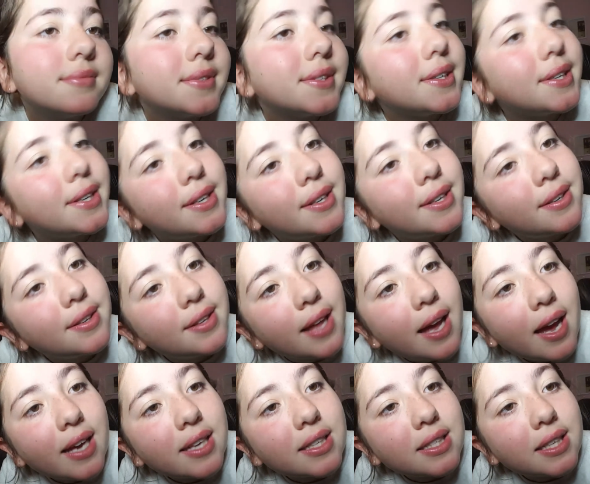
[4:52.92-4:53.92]
And
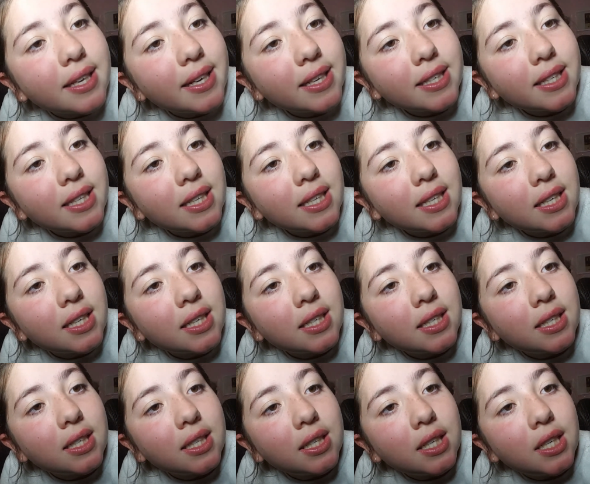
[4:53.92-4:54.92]
that is it.
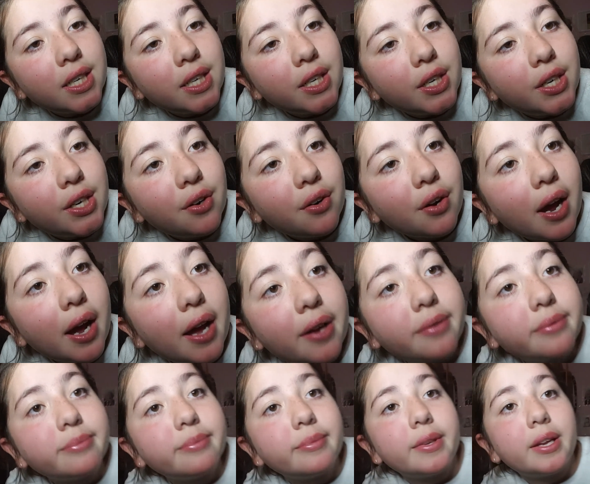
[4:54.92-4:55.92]
Okay.
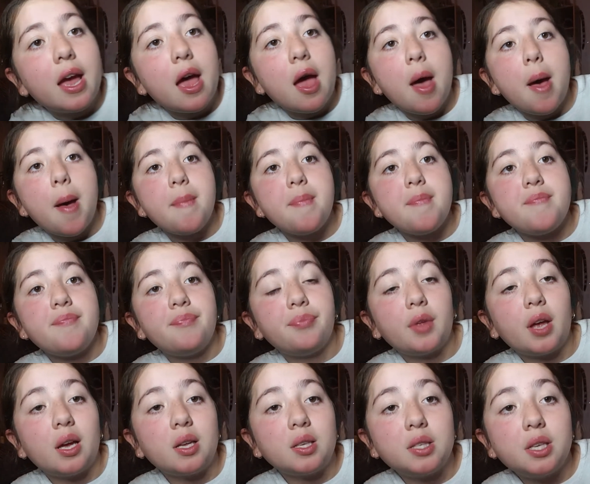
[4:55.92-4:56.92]

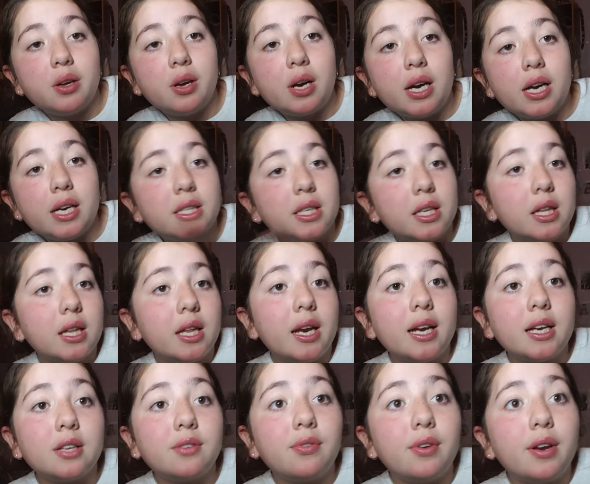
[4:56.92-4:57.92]
I'll see you guys in the
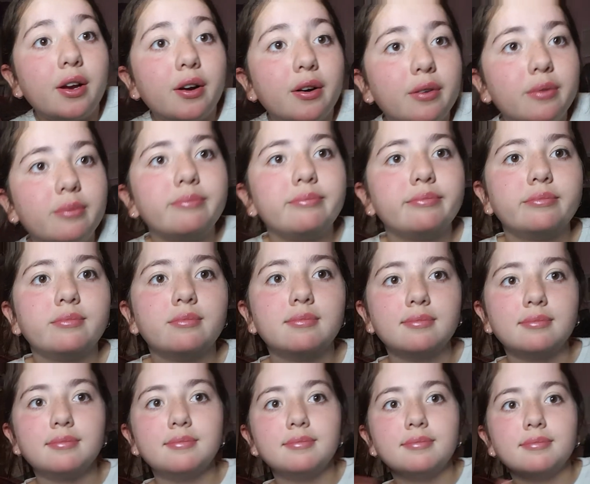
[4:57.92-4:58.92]
next video.
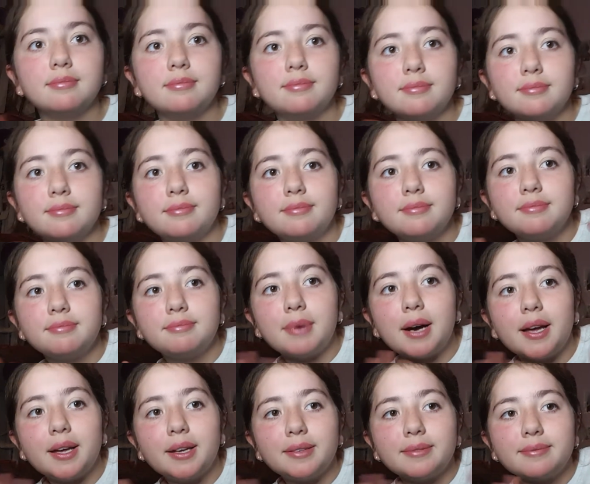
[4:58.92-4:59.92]

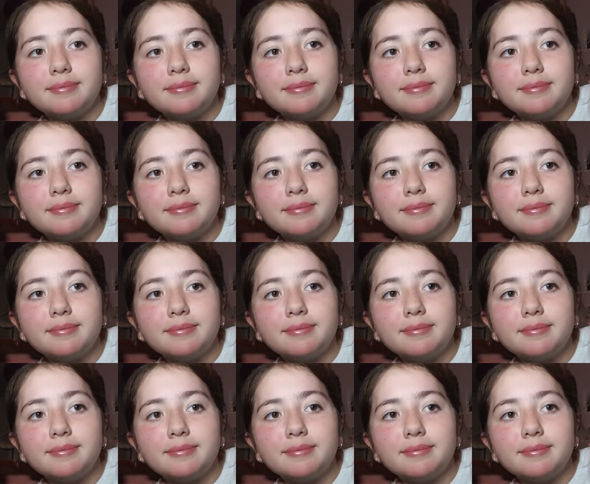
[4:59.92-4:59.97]
Bye.